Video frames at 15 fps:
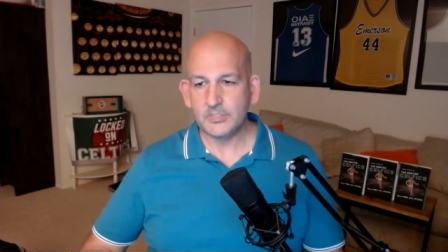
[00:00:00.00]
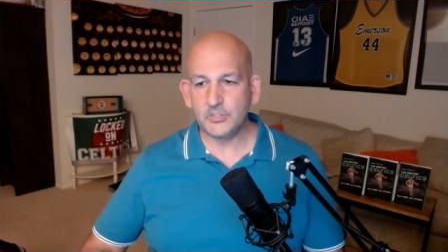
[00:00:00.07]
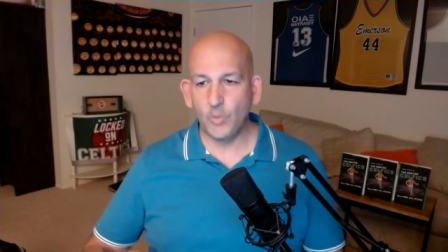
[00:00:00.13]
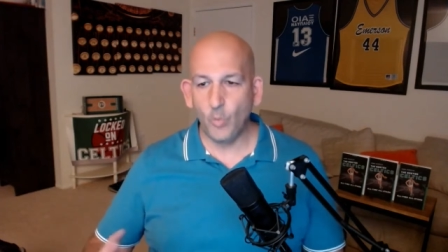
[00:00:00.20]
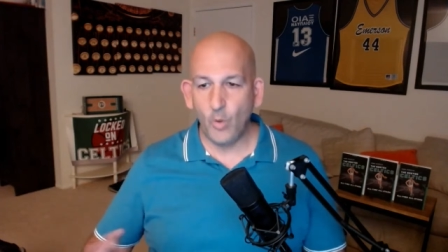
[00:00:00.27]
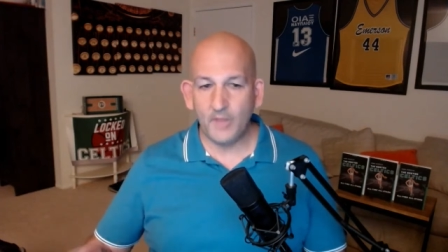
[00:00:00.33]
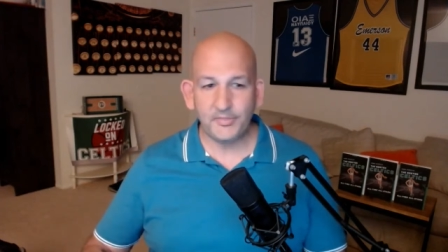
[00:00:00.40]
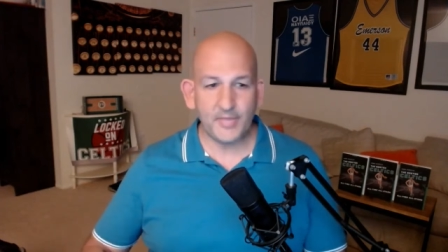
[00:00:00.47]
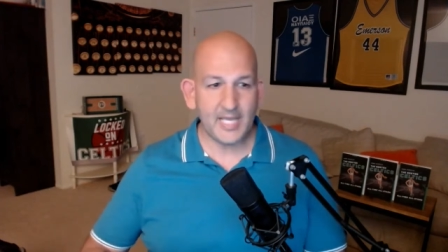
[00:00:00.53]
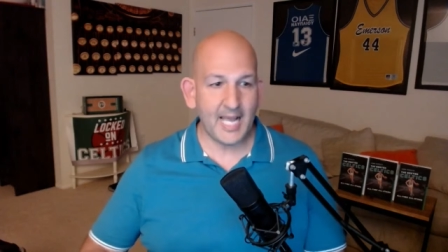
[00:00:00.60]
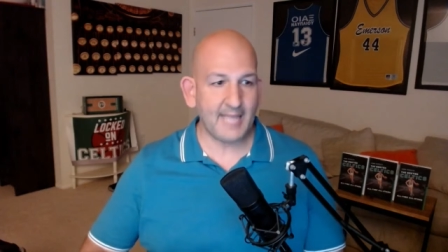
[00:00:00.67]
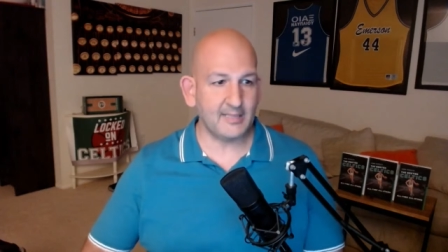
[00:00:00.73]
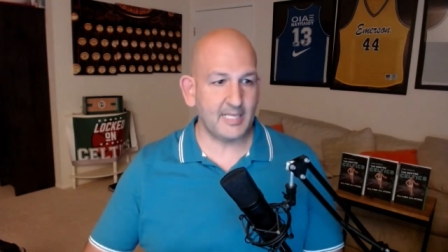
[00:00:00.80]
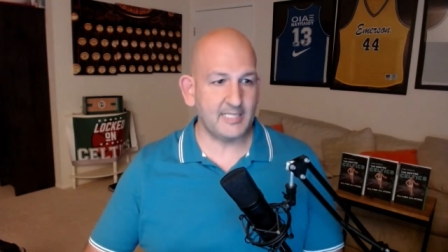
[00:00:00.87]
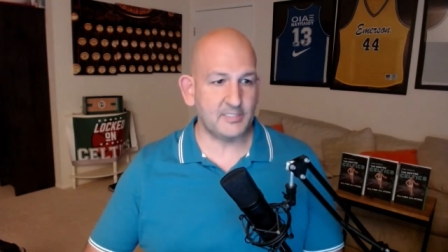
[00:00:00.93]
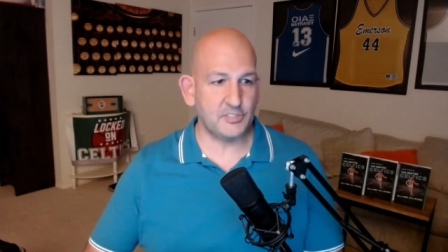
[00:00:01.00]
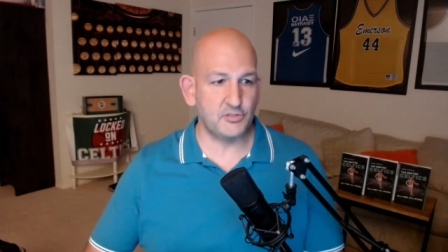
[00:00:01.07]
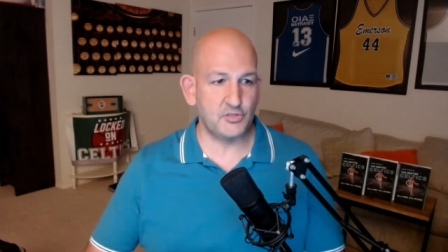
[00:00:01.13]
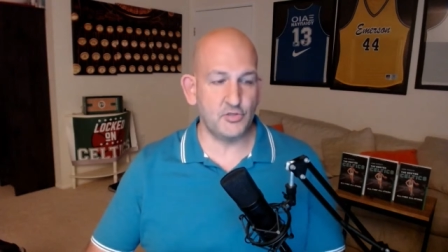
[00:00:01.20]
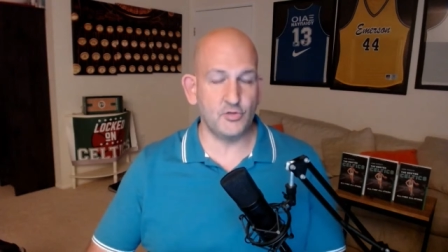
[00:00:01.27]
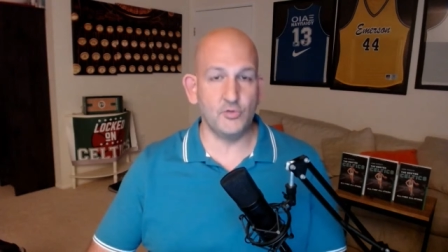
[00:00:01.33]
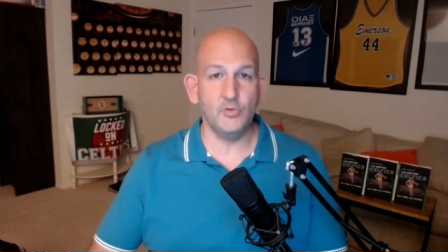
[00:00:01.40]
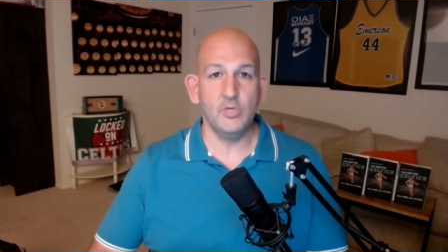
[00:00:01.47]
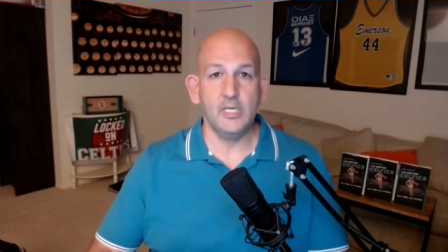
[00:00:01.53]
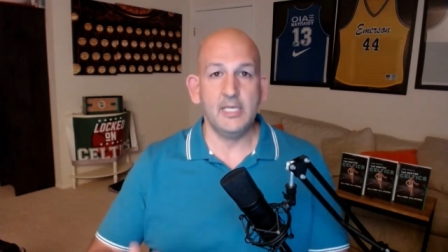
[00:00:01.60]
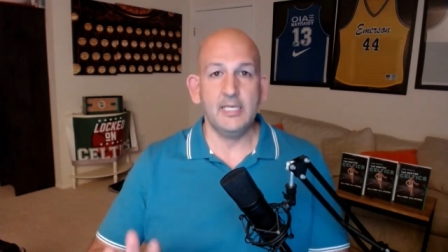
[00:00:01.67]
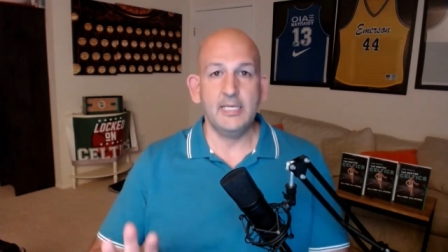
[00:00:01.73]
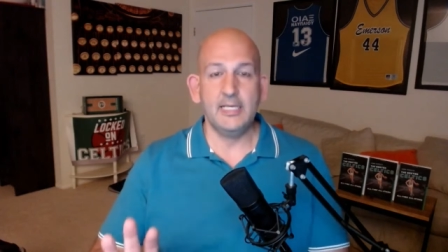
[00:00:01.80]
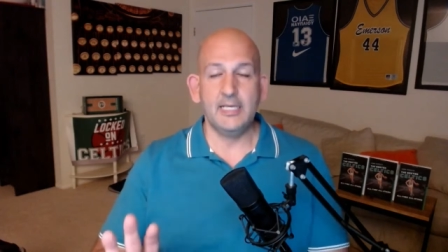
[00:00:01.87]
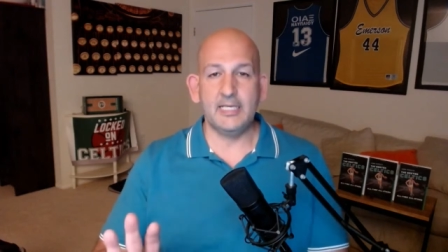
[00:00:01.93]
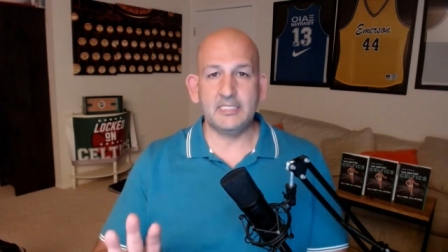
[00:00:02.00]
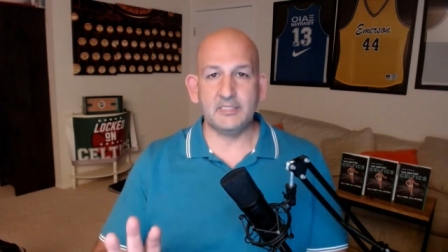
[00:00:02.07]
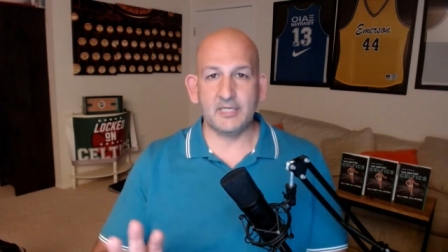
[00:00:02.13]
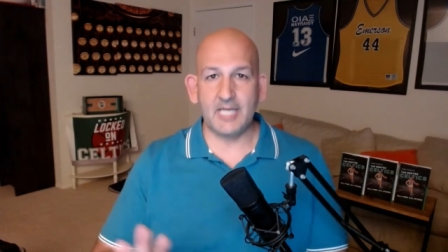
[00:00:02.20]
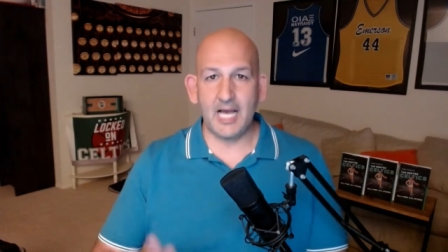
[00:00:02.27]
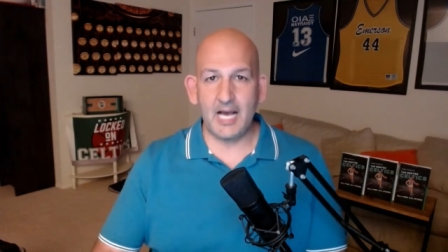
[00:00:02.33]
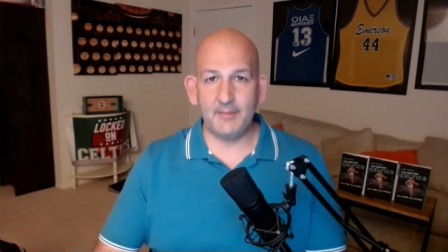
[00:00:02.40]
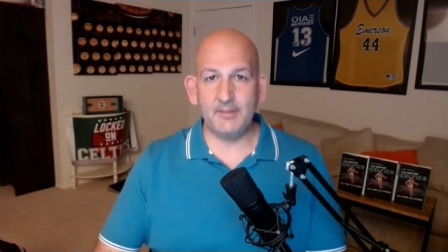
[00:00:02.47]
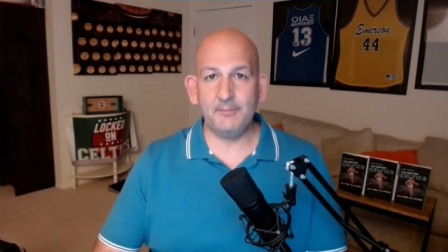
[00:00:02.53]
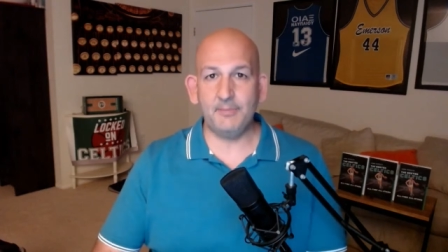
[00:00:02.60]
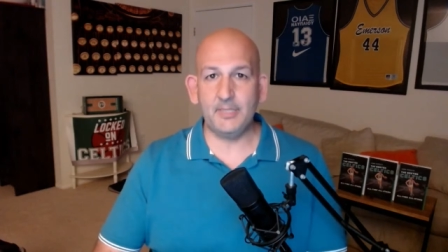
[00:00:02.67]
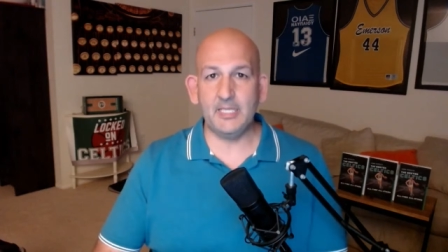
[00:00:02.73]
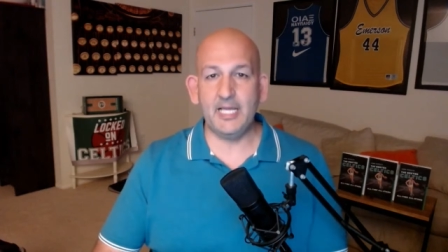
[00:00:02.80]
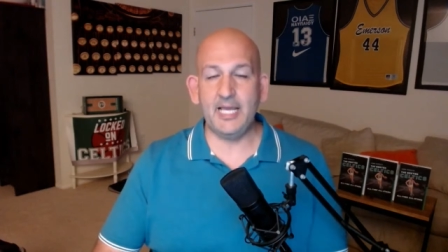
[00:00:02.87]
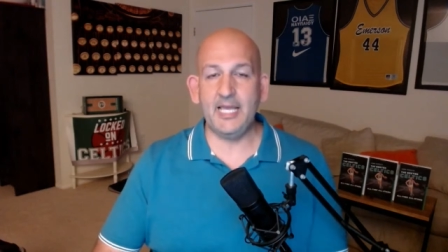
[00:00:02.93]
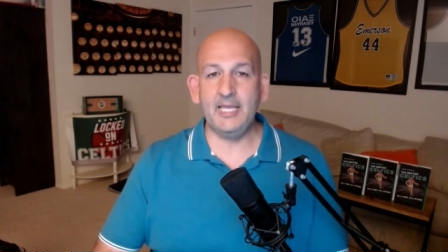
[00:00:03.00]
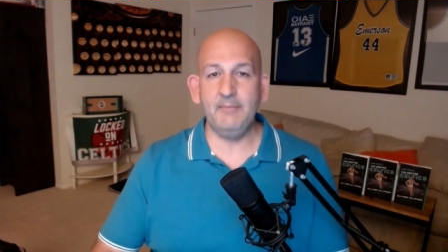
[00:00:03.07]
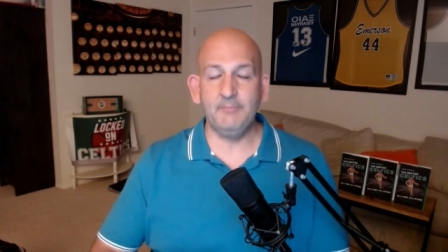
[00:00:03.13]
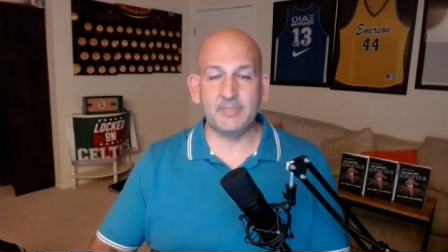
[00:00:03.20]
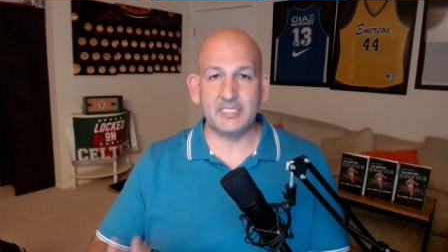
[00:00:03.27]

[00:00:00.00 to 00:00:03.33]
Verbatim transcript: So one thing I like to do, it's a common play,